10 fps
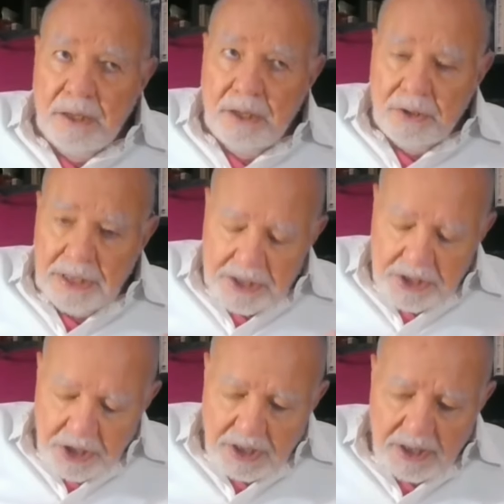the
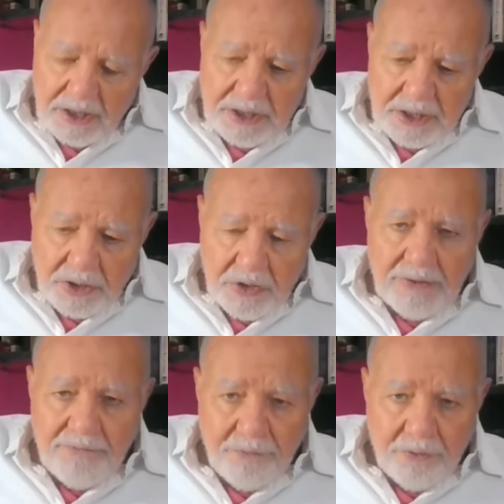returns
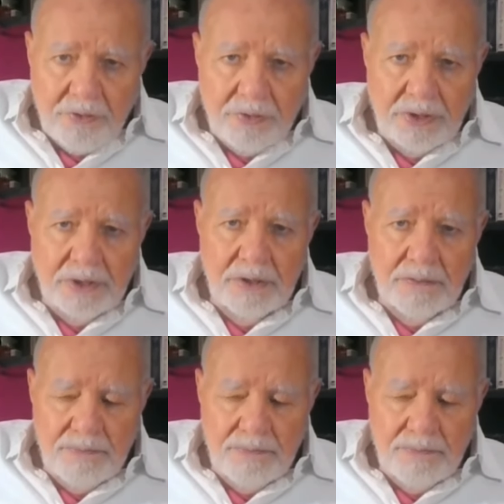going forward